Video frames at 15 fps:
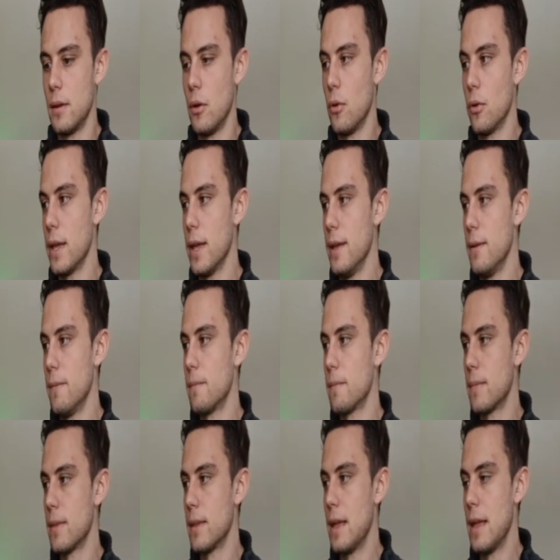Okay,
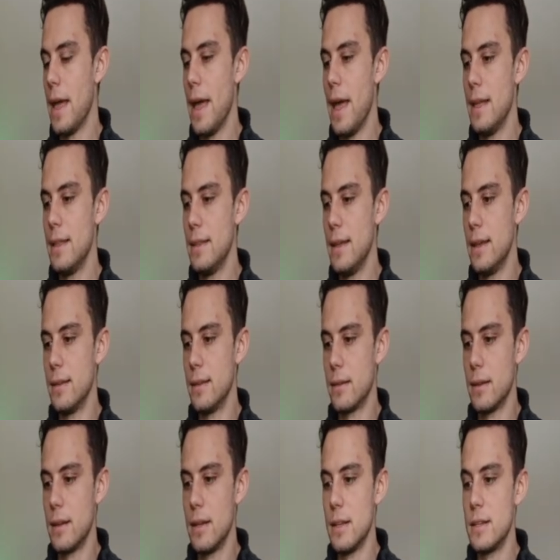and then
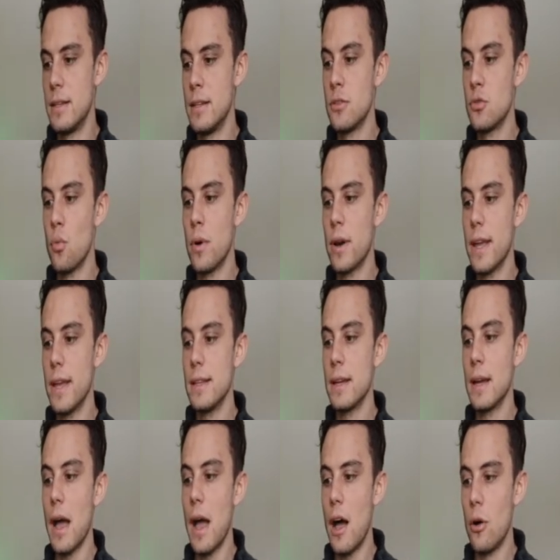since we're
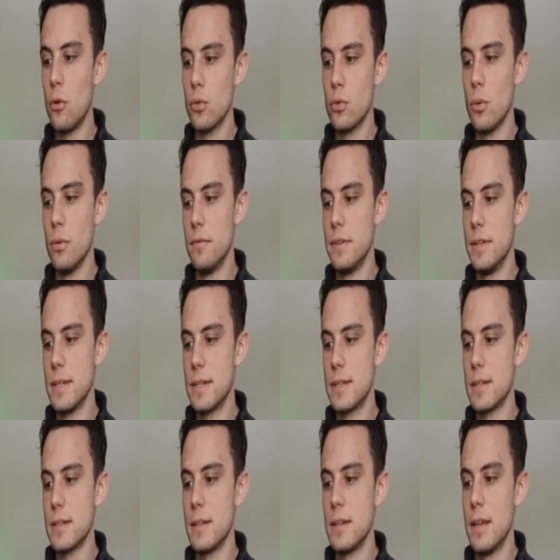getting out of
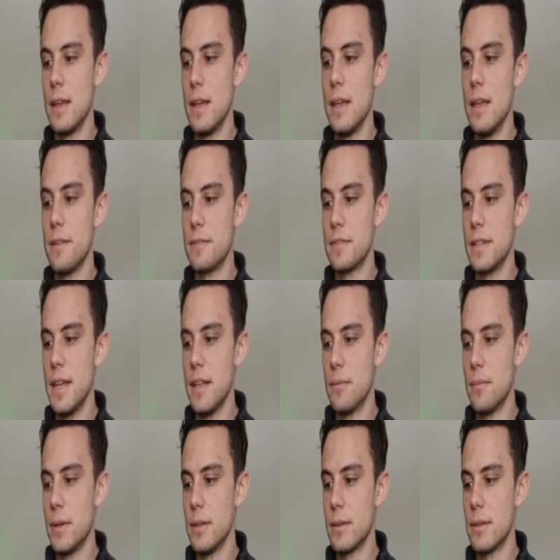this if
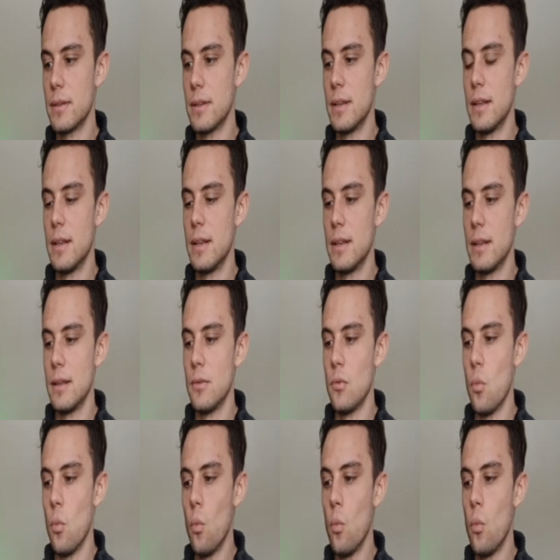statement,
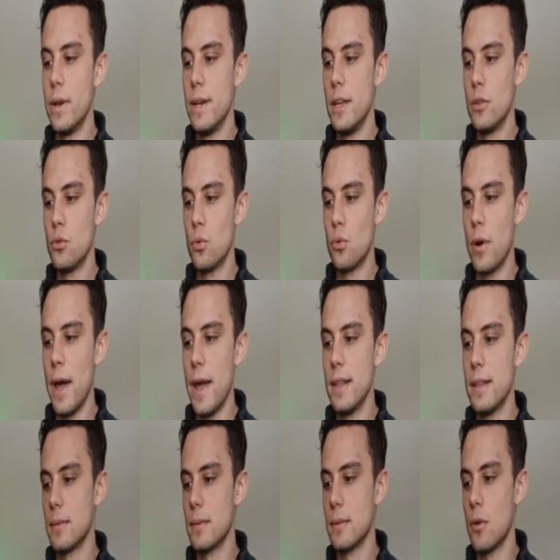we need to
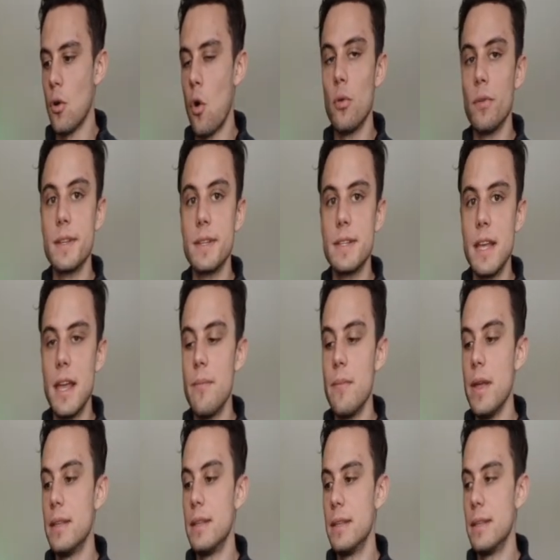write on the same
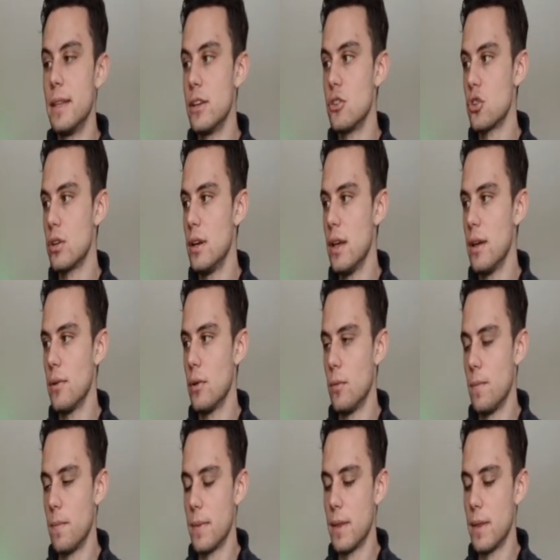indentation level.